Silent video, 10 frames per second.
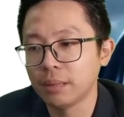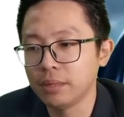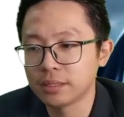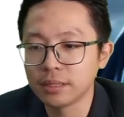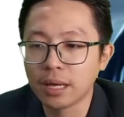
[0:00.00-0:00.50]
That
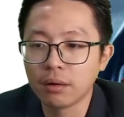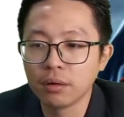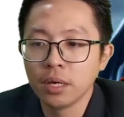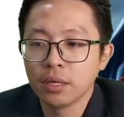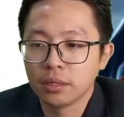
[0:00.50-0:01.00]
means
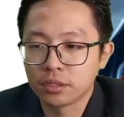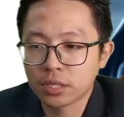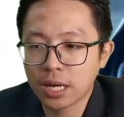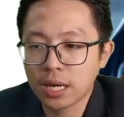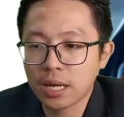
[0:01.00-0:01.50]
now the
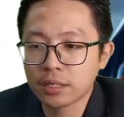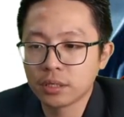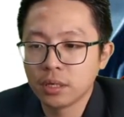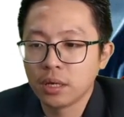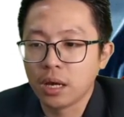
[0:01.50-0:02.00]

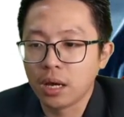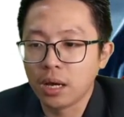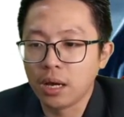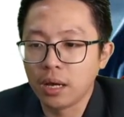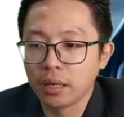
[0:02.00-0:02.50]
charge
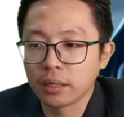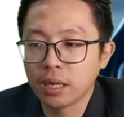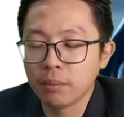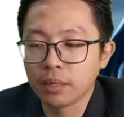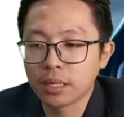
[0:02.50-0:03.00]

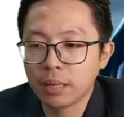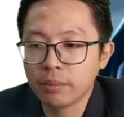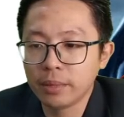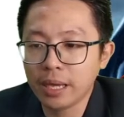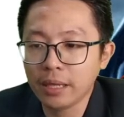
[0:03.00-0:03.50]
can become
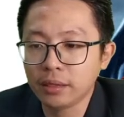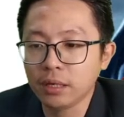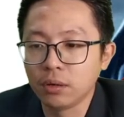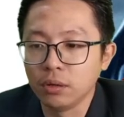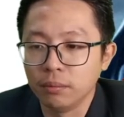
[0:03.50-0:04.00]
maybe 80
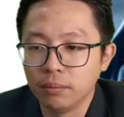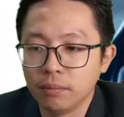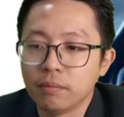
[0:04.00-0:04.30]
coulomb.